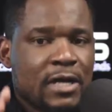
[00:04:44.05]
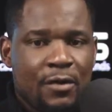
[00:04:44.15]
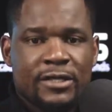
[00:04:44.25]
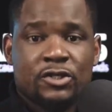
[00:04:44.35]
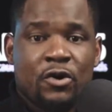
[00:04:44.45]

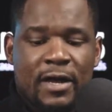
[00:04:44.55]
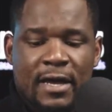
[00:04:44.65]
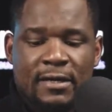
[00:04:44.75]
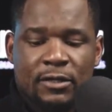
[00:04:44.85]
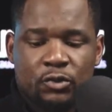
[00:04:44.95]
now let's go
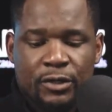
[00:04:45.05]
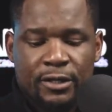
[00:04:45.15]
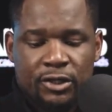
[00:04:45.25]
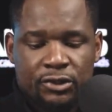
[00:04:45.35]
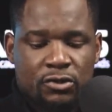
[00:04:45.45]
ahead and do the
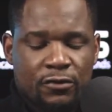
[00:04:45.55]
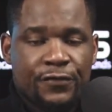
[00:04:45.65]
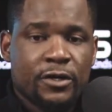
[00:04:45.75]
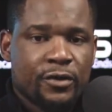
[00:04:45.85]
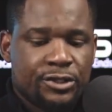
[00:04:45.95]
initial
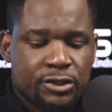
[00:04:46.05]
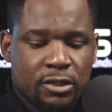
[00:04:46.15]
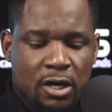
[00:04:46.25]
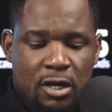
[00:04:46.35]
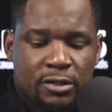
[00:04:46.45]

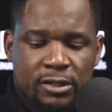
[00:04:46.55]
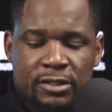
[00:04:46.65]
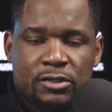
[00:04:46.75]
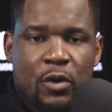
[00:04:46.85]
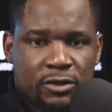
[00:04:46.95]
configuration on
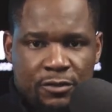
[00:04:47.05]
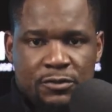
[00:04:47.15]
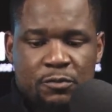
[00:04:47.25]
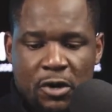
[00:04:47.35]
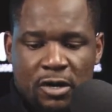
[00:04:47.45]
this Quantum
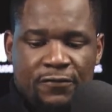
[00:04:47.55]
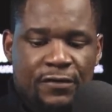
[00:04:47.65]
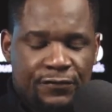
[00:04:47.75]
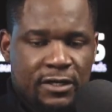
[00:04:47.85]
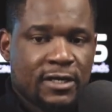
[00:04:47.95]
Spark
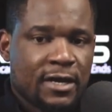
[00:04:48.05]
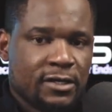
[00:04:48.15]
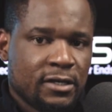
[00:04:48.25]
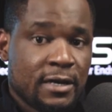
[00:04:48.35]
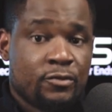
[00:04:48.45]

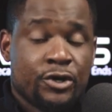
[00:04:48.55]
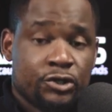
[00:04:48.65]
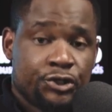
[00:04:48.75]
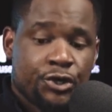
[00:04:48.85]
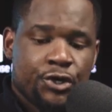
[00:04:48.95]
1590, and I'm going
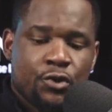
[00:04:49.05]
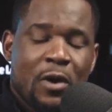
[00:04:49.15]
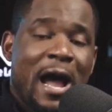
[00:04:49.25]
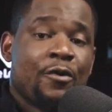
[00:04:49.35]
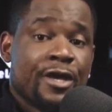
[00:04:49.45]
to show you
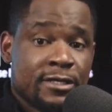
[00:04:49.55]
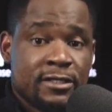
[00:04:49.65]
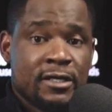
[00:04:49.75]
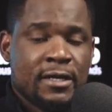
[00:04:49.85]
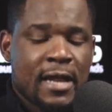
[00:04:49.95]
how
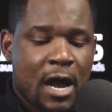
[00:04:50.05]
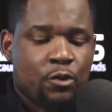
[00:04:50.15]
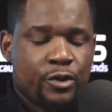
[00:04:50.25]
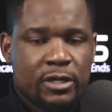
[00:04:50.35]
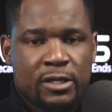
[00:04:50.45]
easily and how
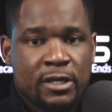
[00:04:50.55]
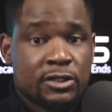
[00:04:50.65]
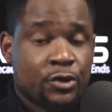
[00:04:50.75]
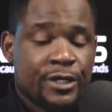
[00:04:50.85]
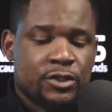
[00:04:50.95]
quickly
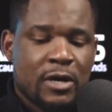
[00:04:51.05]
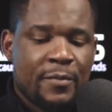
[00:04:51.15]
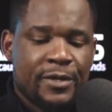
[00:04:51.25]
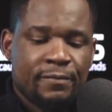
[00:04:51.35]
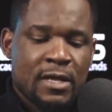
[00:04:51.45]
it's going to
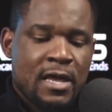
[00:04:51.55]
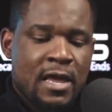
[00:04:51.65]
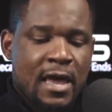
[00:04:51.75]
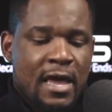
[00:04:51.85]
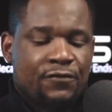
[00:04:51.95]
happen.
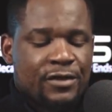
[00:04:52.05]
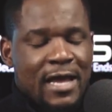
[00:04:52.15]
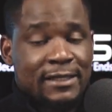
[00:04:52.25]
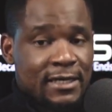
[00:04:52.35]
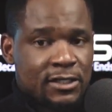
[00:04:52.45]
And for
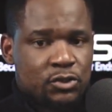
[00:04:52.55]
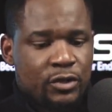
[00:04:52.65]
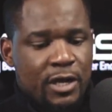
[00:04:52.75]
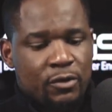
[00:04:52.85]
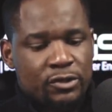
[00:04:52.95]
that I need 2
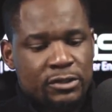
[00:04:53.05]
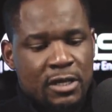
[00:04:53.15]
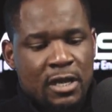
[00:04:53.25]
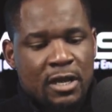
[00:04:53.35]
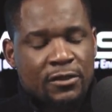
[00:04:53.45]
cables.
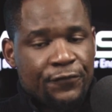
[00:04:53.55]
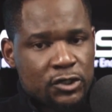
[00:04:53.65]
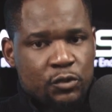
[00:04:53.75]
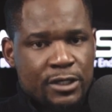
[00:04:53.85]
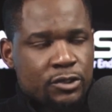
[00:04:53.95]
The
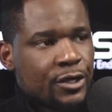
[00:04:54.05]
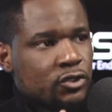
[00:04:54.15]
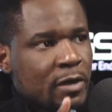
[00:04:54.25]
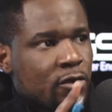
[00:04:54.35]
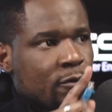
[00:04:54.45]
first one is going
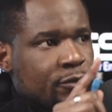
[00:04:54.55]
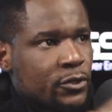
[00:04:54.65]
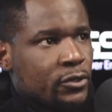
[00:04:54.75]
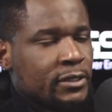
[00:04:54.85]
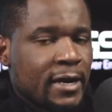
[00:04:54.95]
to my
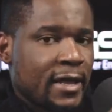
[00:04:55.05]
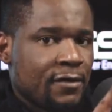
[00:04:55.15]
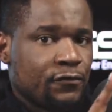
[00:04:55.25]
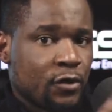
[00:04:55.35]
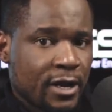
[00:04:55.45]
computer that I
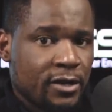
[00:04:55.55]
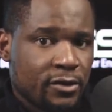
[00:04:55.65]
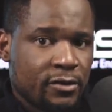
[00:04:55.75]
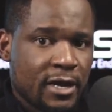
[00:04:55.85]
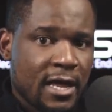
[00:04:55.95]
have right
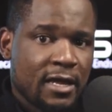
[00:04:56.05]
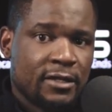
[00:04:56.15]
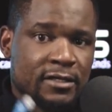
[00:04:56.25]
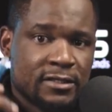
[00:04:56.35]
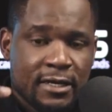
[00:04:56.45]
here,
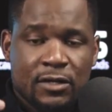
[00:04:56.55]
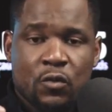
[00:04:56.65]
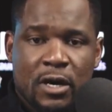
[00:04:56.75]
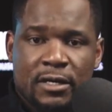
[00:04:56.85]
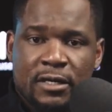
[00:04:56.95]
and the second
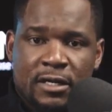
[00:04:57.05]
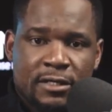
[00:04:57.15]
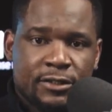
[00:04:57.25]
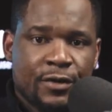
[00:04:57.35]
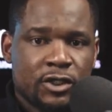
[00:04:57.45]
one
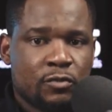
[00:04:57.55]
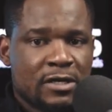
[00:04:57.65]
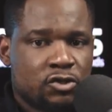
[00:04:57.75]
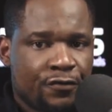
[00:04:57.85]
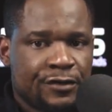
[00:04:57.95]
is going to
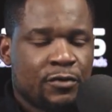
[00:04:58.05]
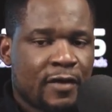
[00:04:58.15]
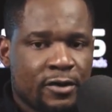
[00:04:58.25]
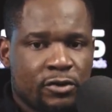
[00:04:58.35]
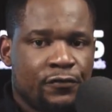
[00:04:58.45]
my service
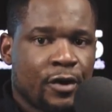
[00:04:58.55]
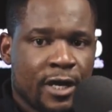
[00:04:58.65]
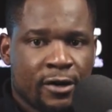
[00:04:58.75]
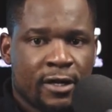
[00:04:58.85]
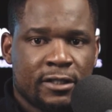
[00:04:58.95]
provider for
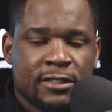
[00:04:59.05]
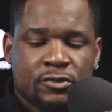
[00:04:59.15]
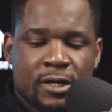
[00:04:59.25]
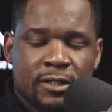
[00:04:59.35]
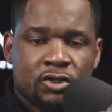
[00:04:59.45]
internet. This is
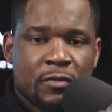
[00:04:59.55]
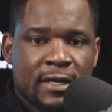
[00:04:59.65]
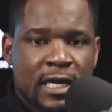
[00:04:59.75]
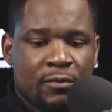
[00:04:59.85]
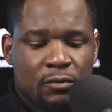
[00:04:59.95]
connected to
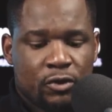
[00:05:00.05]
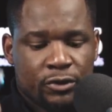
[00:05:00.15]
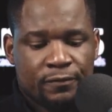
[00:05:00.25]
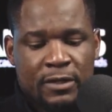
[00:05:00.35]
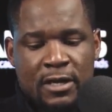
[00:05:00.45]
my cable
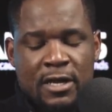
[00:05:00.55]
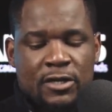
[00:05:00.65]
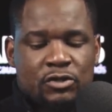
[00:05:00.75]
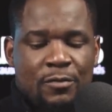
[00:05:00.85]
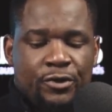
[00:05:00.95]
modem.
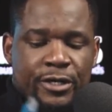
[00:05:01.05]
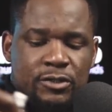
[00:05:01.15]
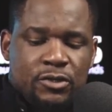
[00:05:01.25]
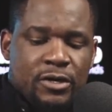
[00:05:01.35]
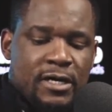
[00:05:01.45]
So I'm going
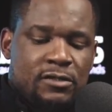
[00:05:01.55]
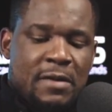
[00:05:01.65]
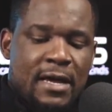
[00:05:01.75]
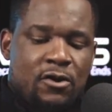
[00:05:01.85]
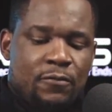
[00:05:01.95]
to connect
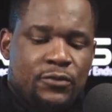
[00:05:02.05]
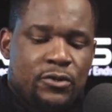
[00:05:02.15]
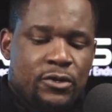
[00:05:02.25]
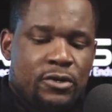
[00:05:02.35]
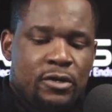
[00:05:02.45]
my
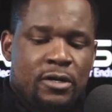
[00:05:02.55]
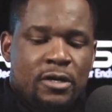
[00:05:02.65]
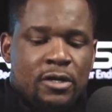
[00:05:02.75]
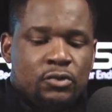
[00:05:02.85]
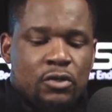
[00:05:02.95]
computer
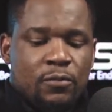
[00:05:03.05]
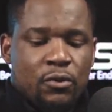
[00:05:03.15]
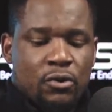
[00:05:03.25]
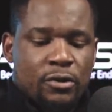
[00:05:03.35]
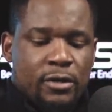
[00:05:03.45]
to the
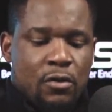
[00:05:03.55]
port